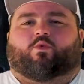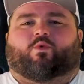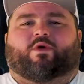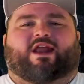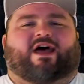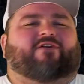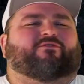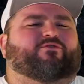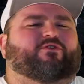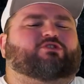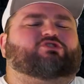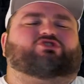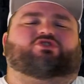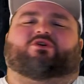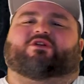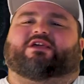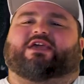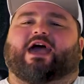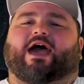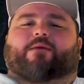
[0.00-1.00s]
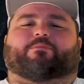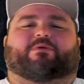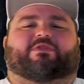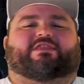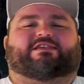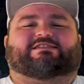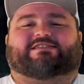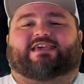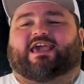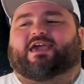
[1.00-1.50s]
When I first started capping
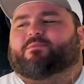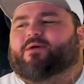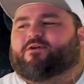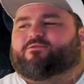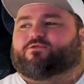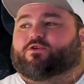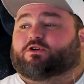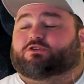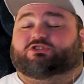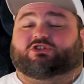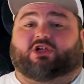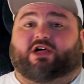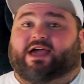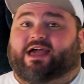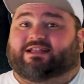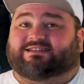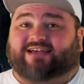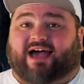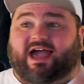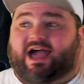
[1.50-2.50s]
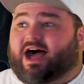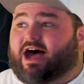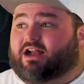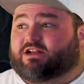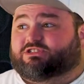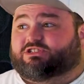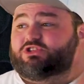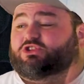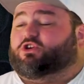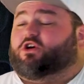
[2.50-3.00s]
this game at first glance, I
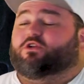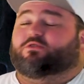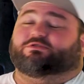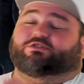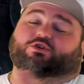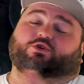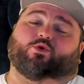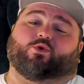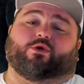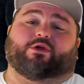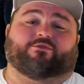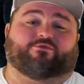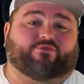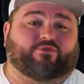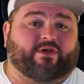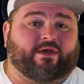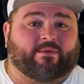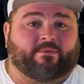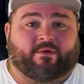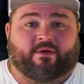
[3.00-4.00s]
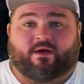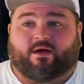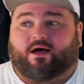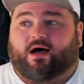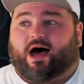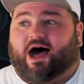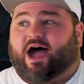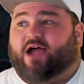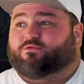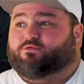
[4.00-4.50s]
honestly thought it was a coin flip.
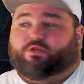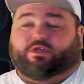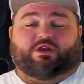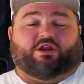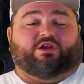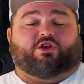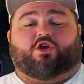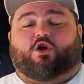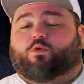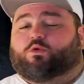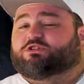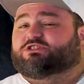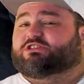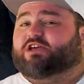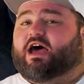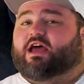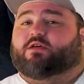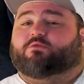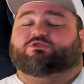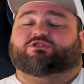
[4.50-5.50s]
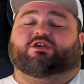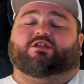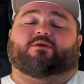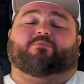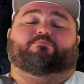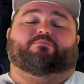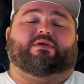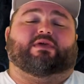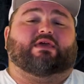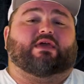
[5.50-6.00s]
I really didn't know which side I was going
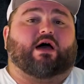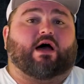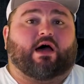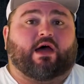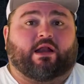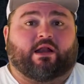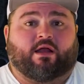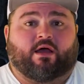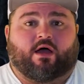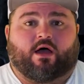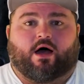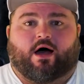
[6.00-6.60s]
to be on.